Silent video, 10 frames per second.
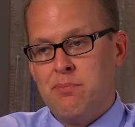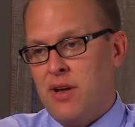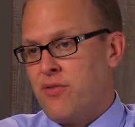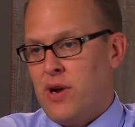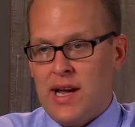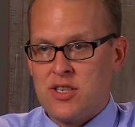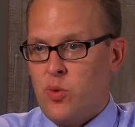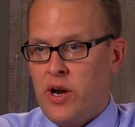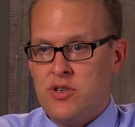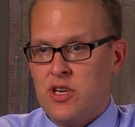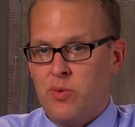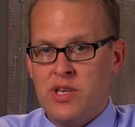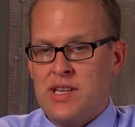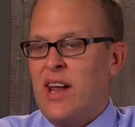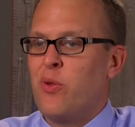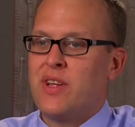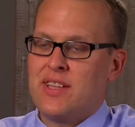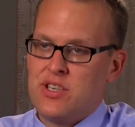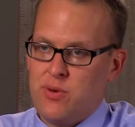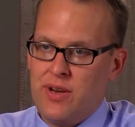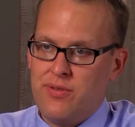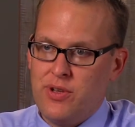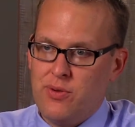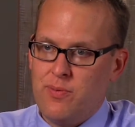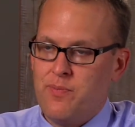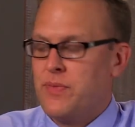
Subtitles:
but for X, Y, or Z reason, I don't think that's right for you.